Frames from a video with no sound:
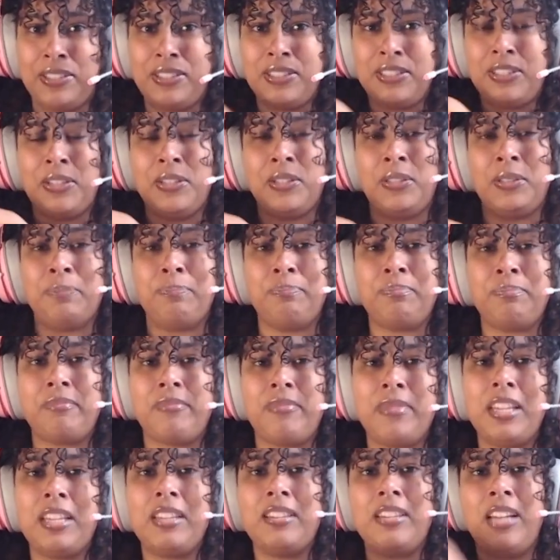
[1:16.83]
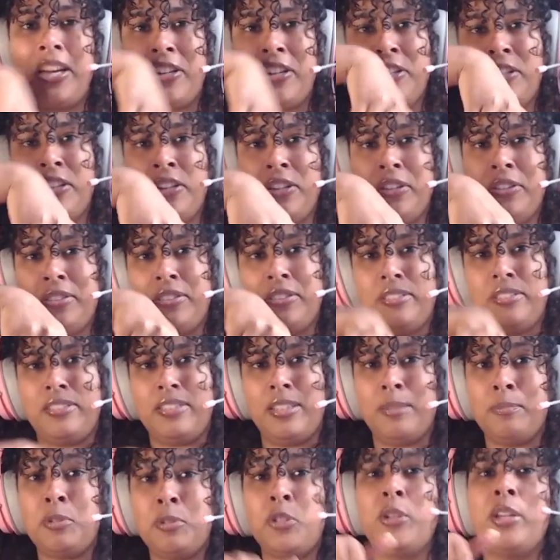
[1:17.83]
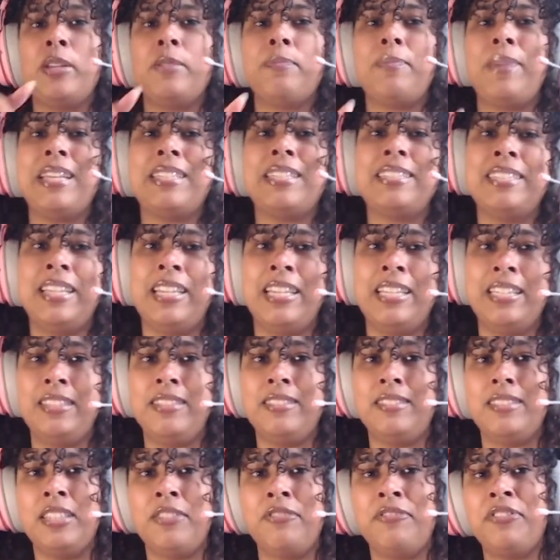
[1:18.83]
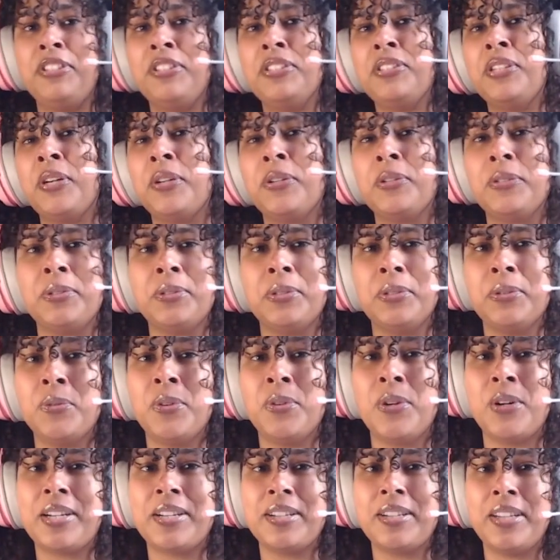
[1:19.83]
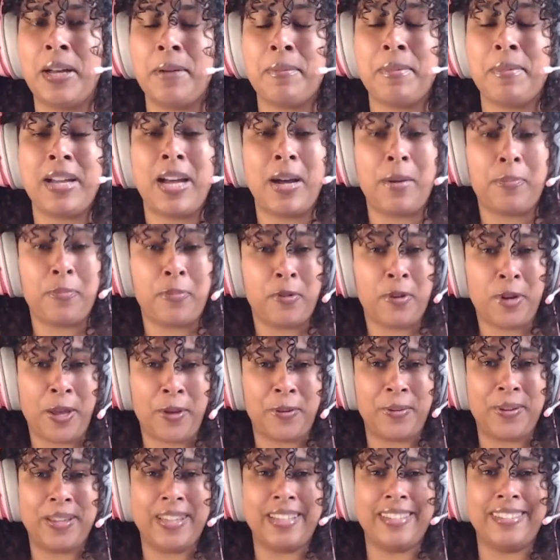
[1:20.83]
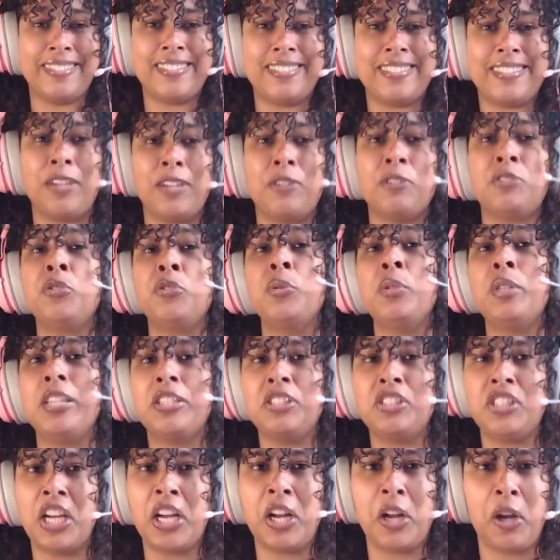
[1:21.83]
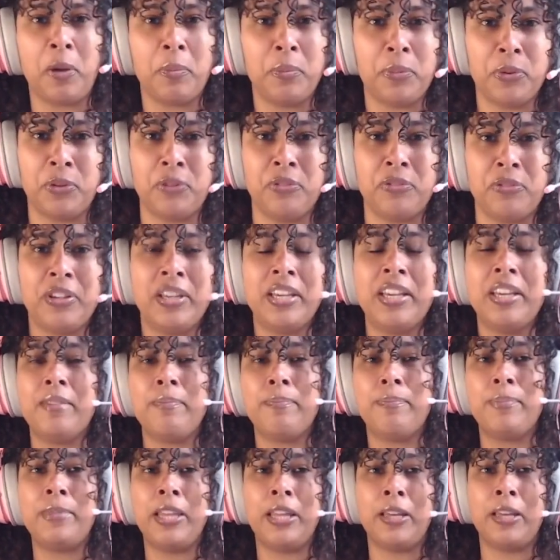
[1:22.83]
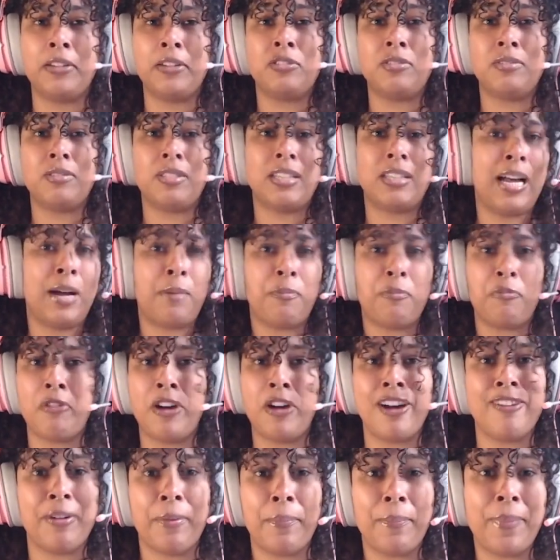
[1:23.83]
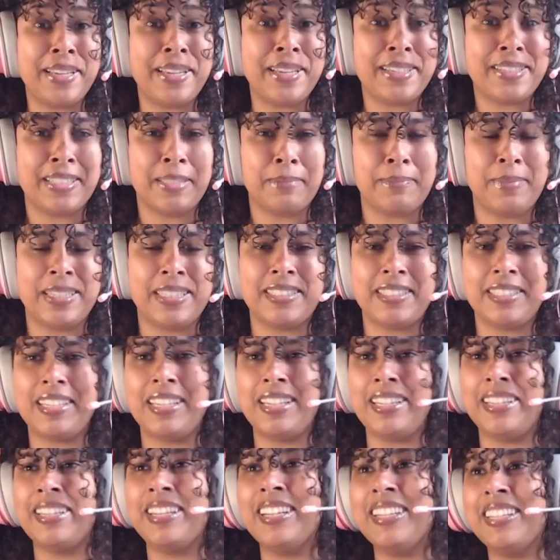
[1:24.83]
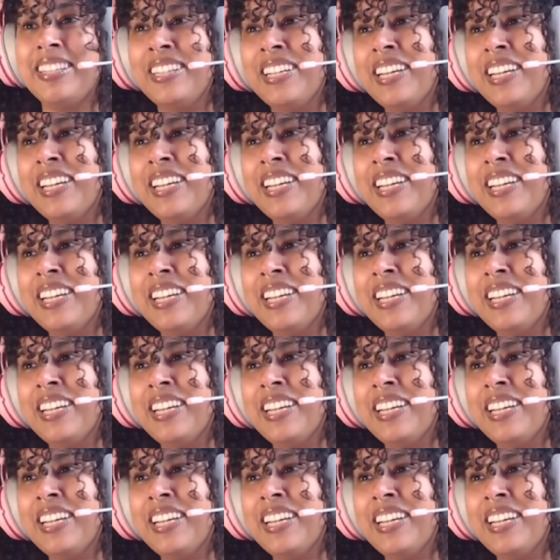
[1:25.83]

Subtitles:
So, like, you know, I'm doing basically, if you know what capoeira is, I was doing the Jenga move, the capoeira basically.